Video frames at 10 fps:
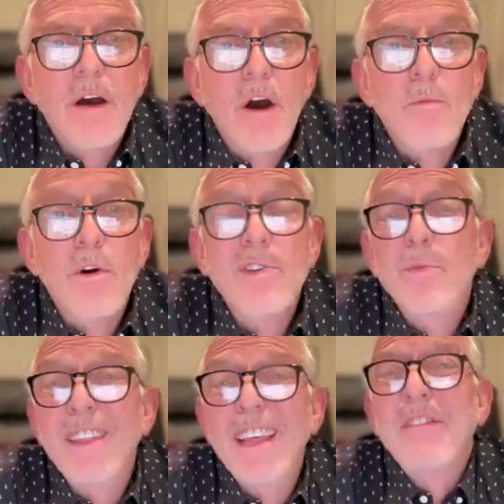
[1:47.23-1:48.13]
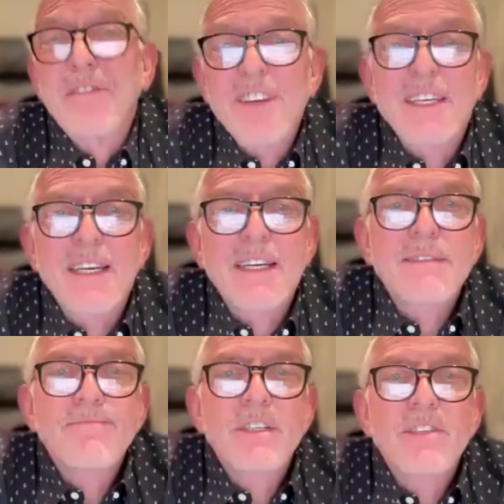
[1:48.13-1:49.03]
almost without
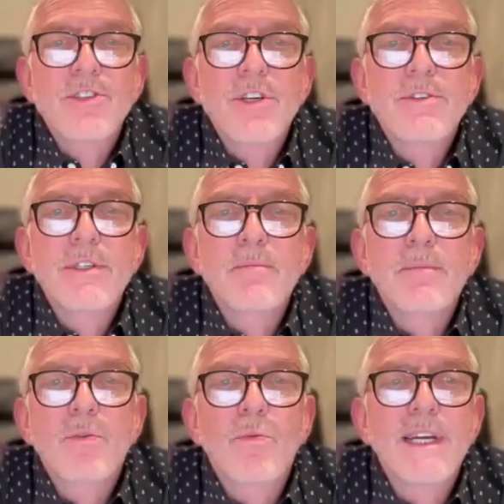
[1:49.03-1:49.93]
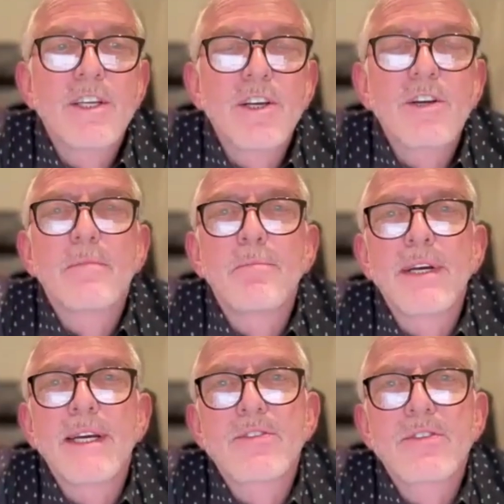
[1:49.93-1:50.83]
thinking, choosing between good and
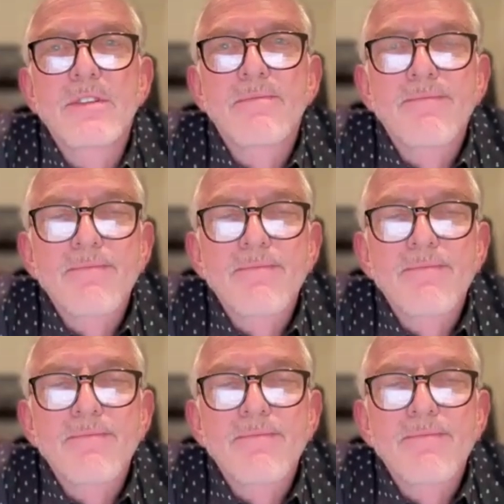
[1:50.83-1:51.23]
best.